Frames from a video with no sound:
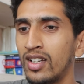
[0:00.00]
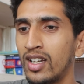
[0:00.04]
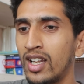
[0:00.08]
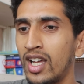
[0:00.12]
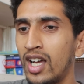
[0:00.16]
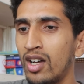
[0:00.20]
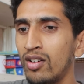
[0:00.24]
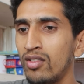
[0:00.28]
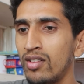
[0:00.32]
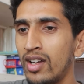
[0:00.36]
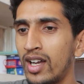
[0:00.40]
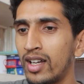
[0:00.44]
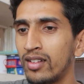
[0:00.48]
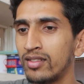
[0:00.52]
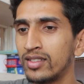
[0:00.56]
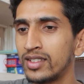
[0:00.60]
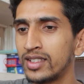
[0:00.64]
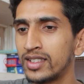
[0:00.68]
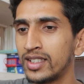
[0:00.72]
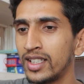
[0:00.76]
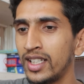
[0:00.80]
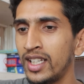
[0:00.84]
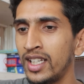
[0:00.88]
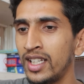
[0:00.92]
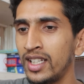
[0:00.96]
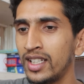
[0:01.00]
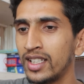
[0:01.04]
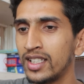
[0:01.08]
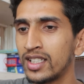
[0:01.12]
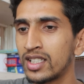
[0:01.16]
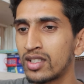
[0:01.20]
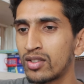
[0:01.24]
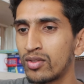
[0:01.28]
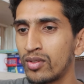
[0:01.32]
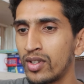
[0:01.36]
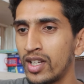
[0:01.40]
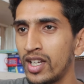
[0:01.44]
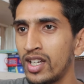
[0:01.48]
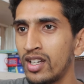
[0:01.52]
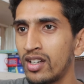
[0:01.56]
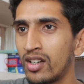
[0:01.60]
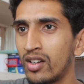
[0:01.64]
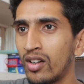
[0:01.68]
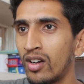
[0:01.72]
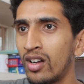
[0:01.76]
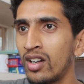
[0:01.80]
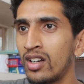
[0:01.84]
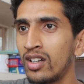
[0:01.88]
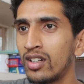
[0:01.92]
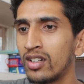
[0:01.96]
now I will say
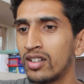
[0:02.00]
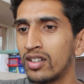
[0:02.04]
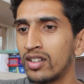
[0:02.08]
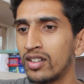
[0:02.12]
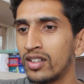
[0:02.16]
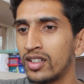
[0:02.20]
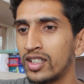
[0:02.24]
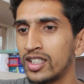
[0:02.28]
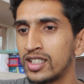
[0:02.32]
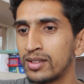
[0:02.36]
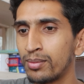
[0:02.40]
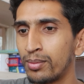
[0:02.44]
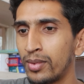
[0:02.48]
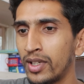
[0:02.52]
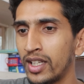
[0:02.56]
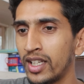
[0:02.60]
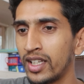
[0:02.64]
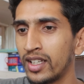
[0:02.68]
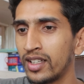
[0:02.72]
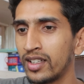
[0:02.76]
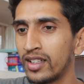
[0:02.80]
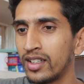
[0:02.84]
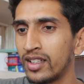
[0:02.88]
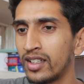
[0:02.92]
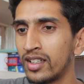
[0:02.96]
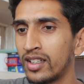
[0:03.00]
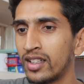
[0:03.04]
student dot display.